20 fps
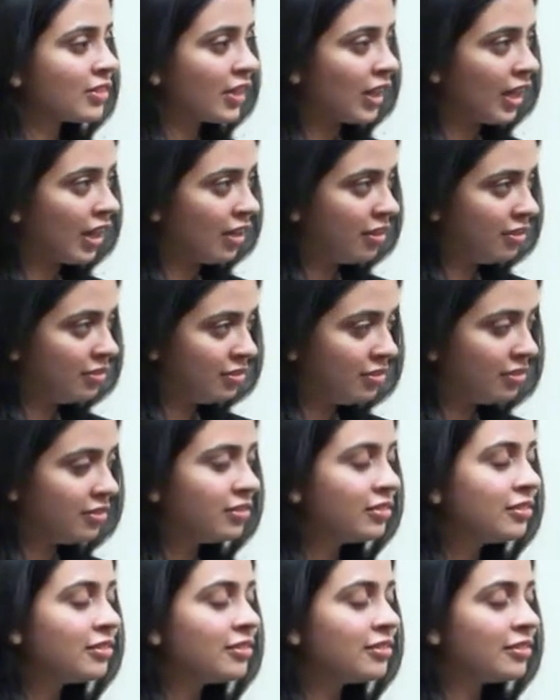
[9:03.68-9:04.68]

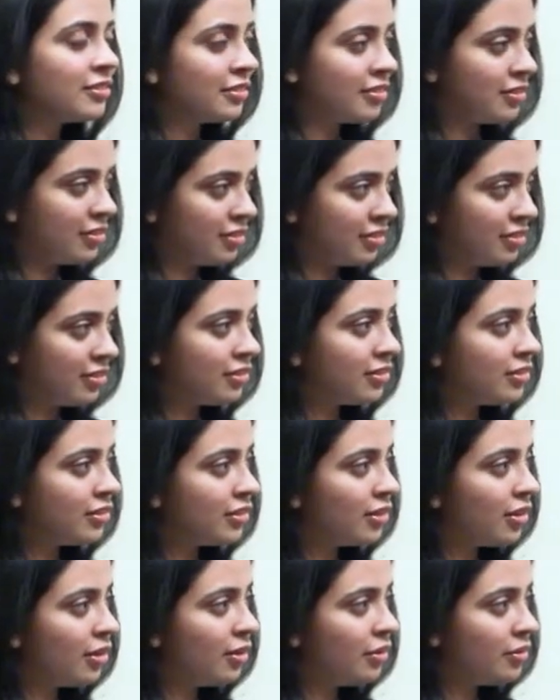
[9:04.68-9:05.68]

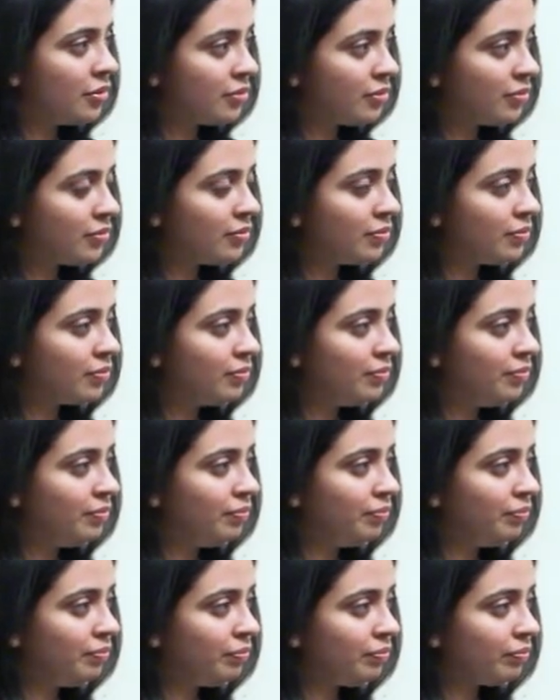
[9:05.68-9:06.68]

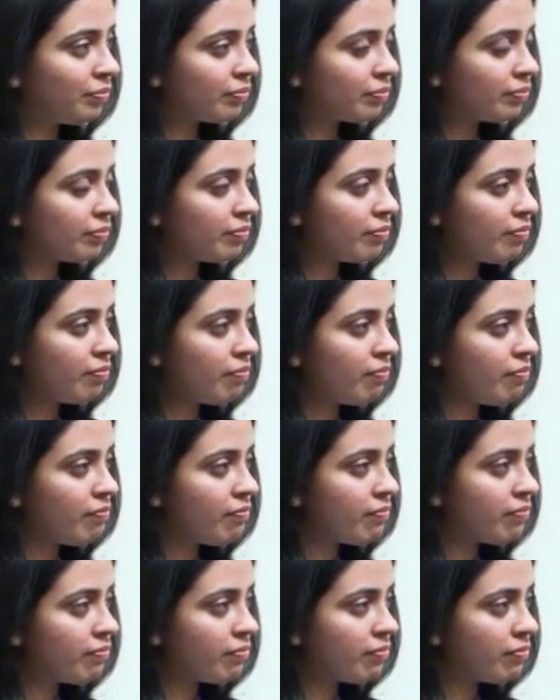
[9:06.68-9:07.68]

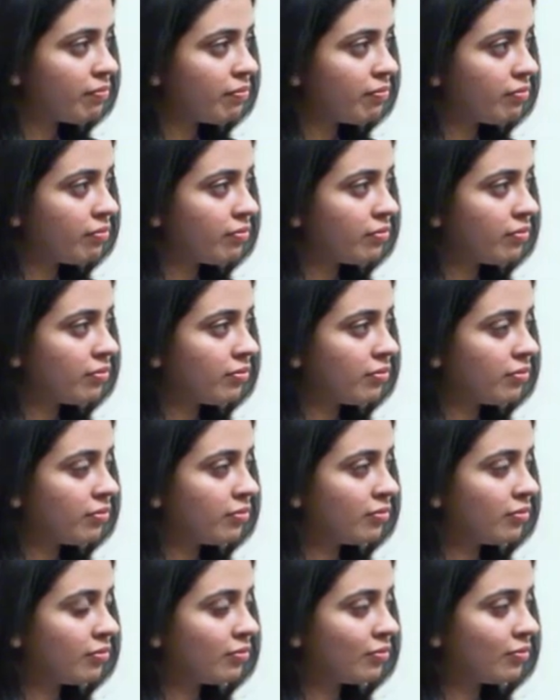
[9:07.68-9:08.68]

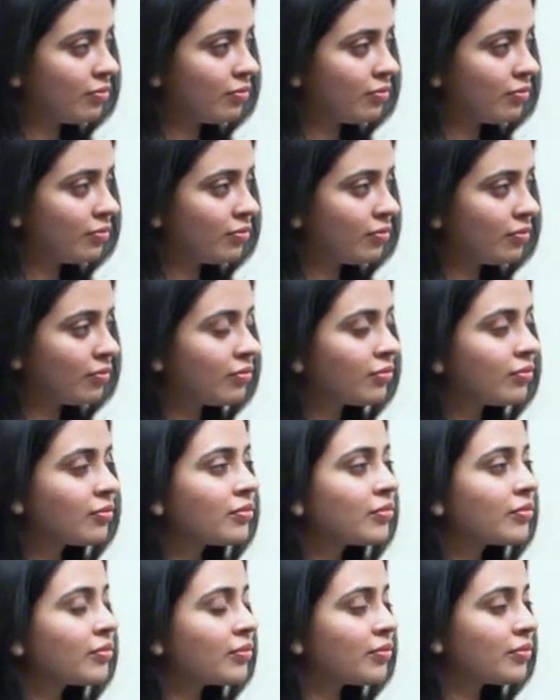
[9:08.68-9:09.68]

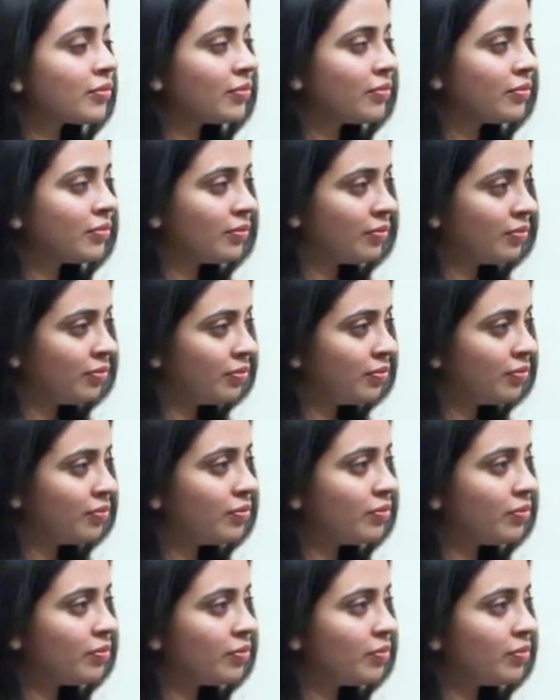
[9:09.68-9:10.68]

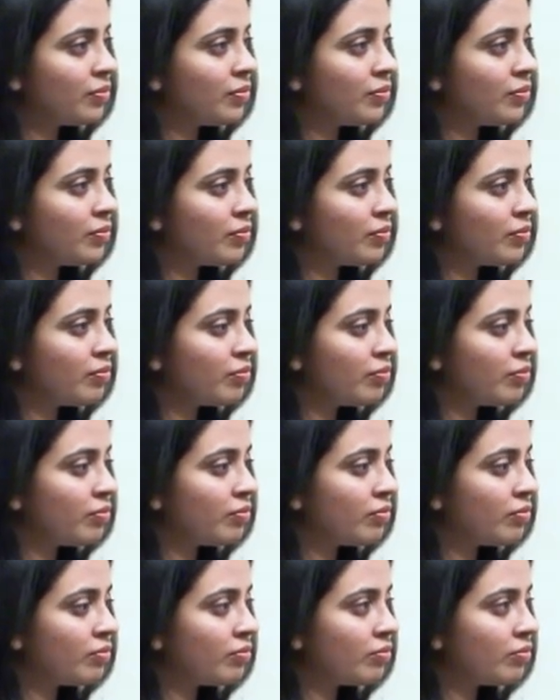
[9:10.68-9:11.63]
This person isn't speaking.